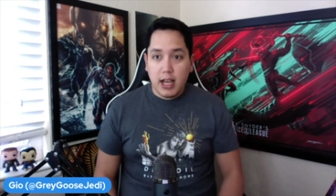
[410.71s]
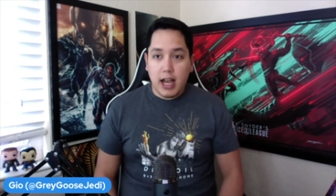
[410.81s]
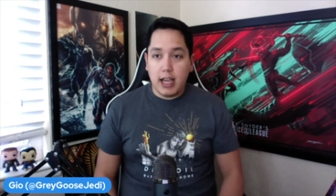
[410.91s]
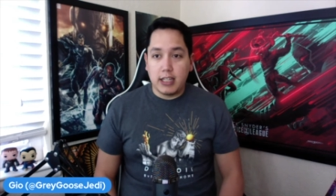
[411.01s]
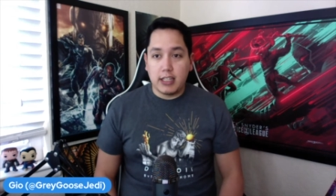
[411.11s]

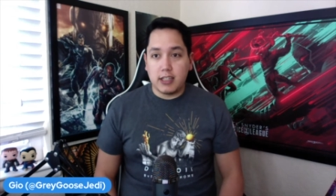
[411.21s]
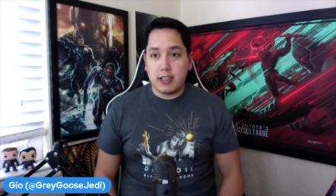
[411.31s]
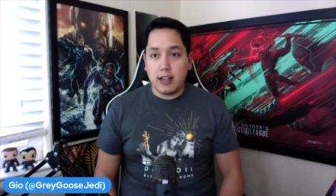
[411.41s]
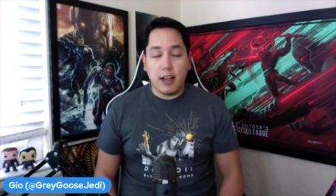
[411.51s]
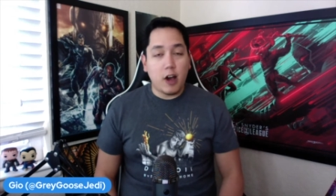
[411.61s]
I
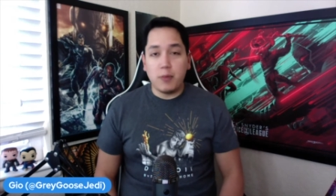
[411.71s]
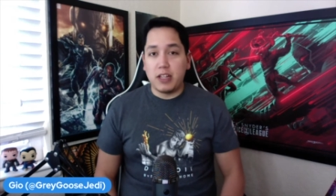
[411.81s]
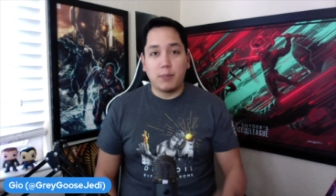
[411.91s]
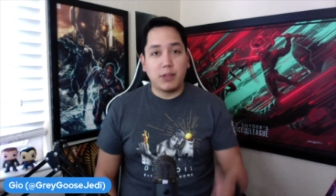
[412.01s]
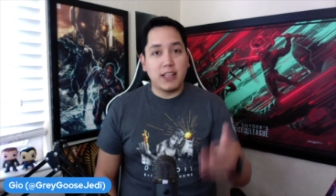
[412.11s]
just, help
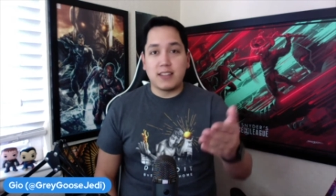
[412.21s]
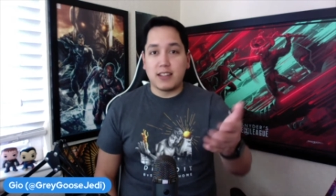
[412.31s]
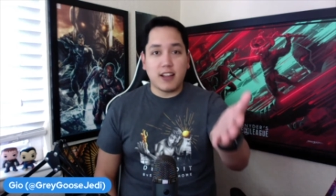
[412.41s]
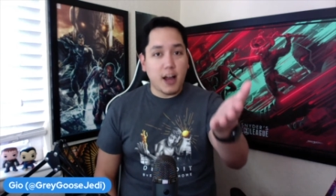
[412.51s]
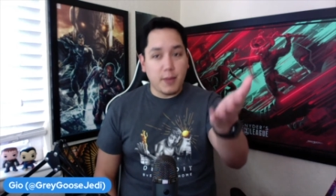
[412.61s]
me, please, in
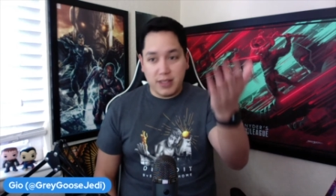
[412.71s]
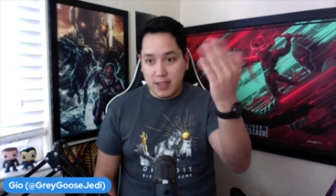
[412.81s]
the comments.